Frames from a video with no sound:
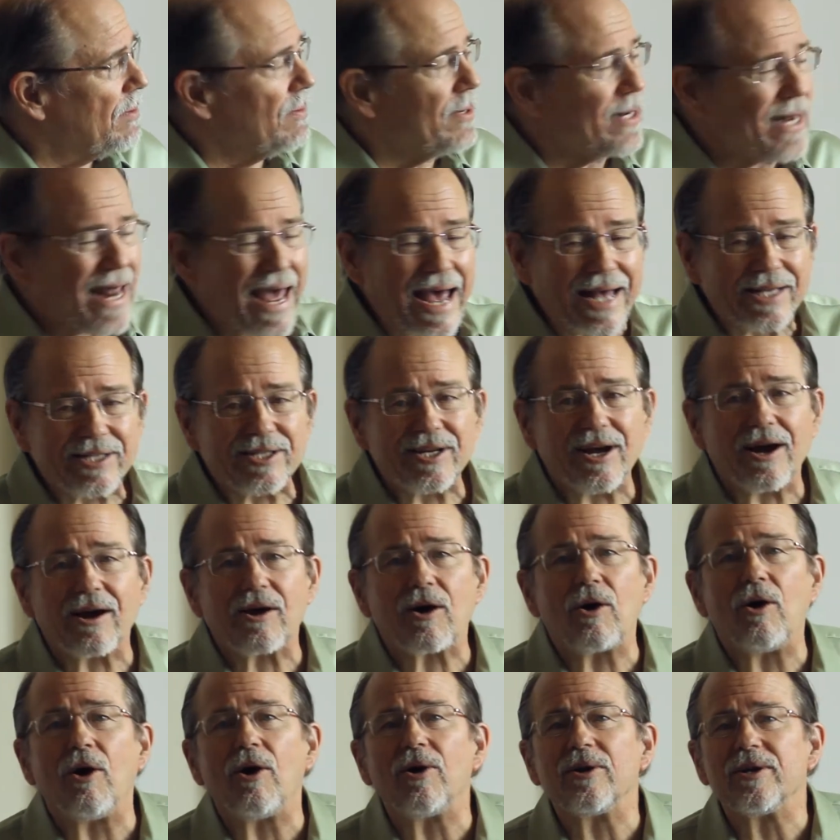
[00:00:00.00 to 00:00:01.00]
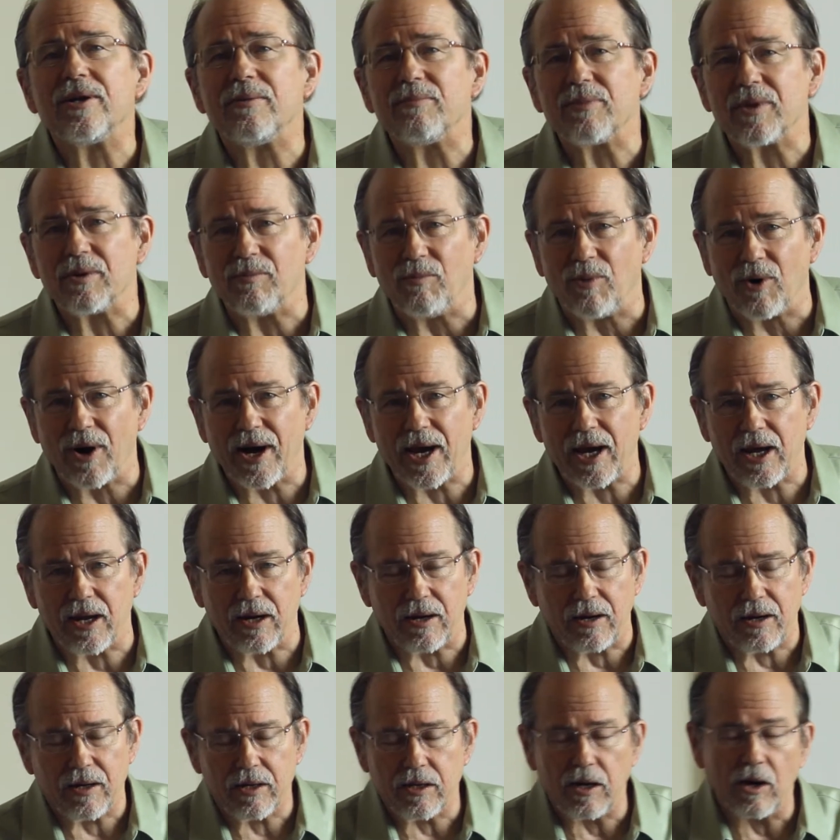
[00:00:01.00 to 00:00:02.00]
NASA called him the
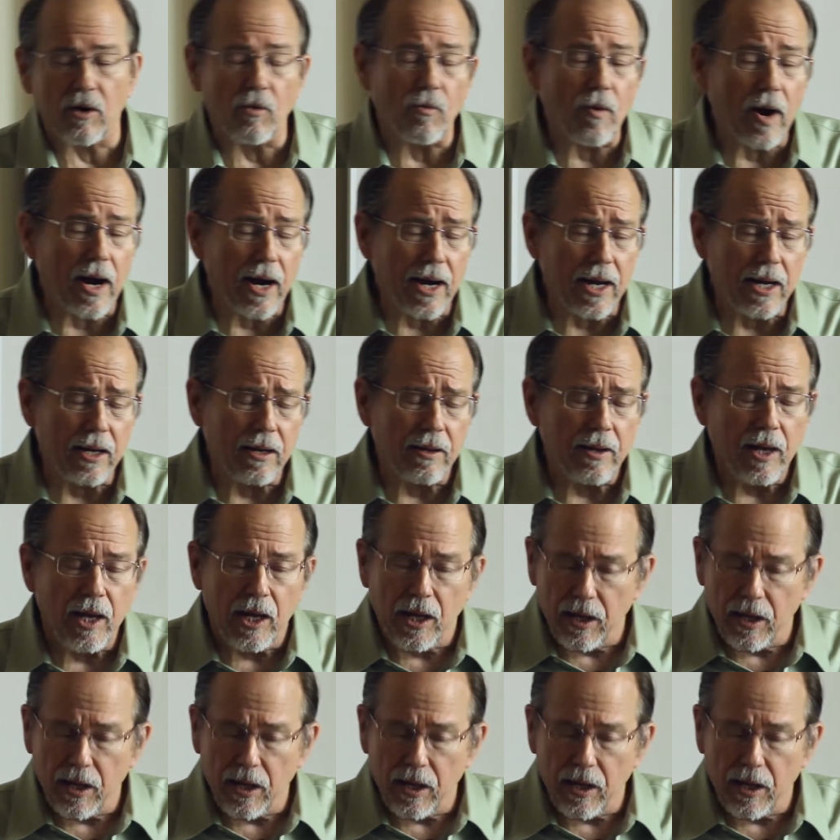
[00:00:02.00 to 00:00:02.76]
brain. You know why?